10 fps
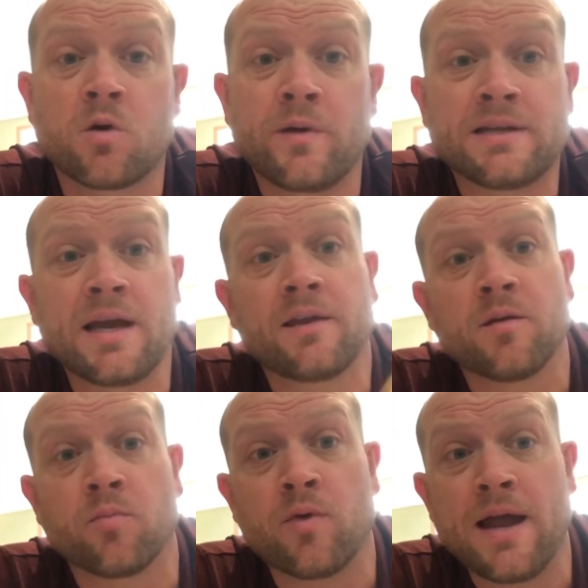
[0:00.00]
where we take
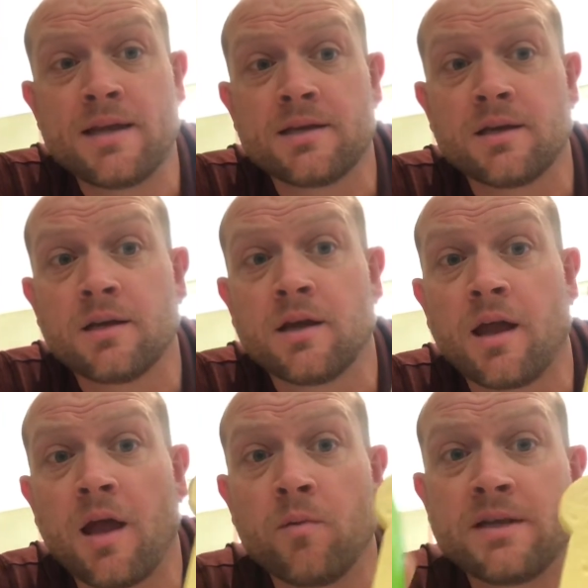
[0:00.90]
the bread
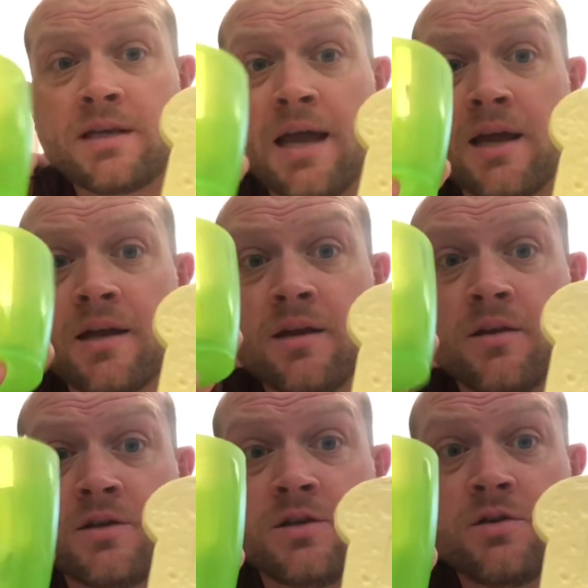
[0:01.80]
and we take
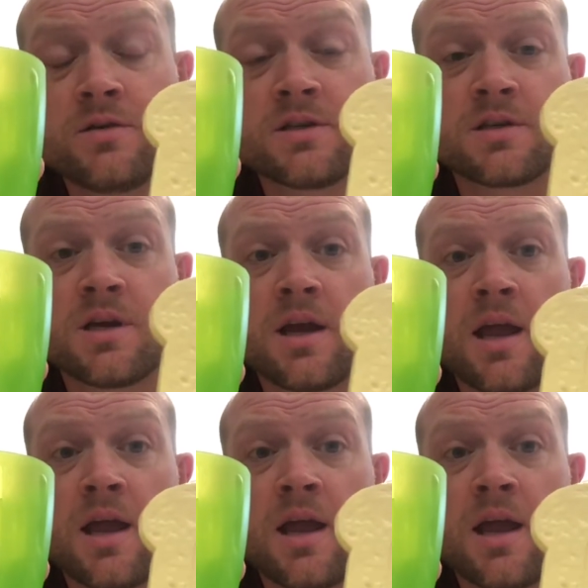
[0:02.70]
the juice,